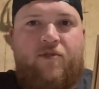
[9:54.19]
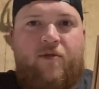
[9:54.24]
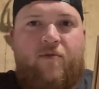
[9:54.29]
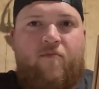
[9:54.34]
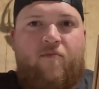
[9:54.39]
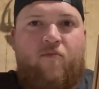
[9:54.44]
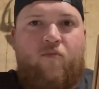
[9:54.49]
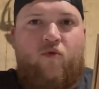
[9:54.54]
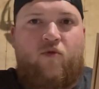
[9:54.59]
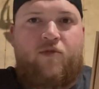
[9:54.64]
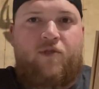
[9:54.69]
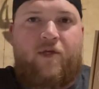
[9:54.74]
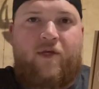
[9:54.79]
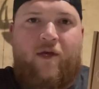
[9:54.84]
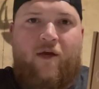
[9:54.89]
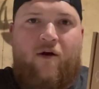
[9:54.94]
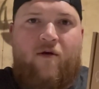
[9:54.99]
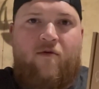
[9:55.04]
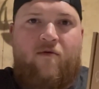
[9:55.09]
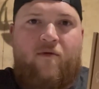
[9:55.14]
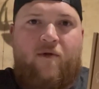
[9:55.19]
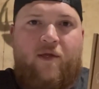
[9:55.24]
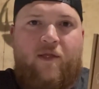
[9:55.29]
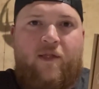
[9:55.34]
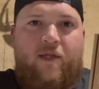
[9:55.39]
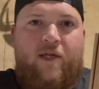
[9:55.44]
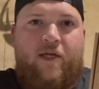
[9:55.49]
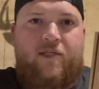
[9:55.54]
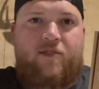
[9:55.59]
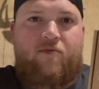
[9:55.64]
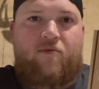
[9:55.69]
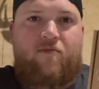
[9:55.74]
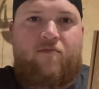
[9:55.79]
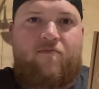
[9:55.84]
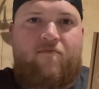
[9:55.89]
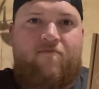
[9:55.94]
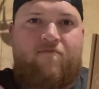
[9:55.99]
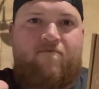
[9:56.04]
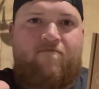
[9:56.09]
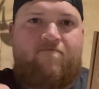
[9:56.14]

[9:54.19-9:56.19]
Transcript: and we'll see y'all in the next one.